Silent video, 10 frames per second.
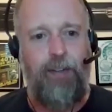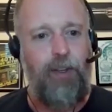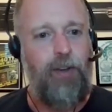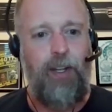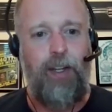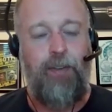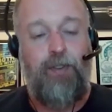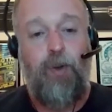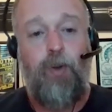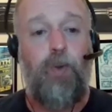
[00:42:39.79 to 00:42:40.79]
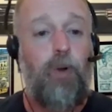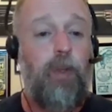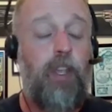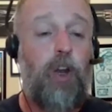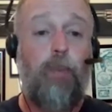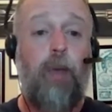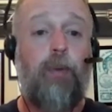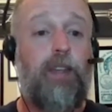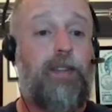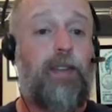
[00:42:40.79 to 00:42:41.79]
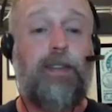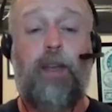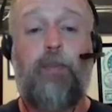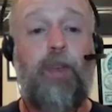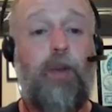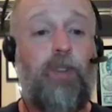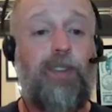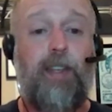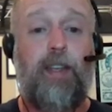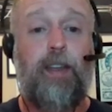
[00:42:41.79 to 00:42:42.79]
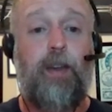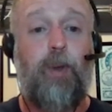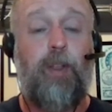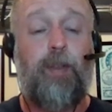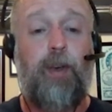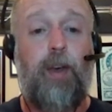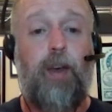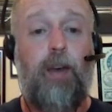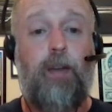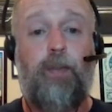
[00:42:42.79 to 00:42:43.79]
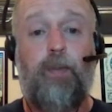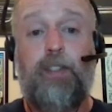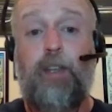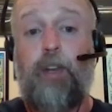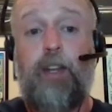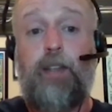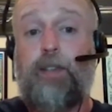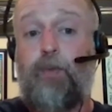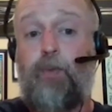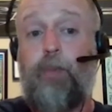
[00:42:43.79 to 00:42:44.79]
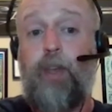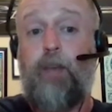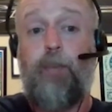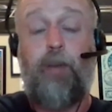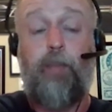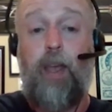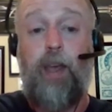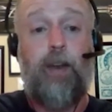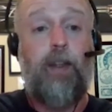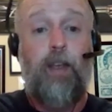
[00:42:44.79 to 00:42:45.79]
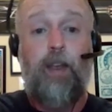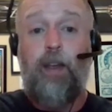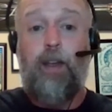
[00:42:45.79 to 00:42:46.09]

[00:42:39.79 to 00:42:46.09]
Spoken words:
dude. Maybe it's that same thing with CBDs with me, but man,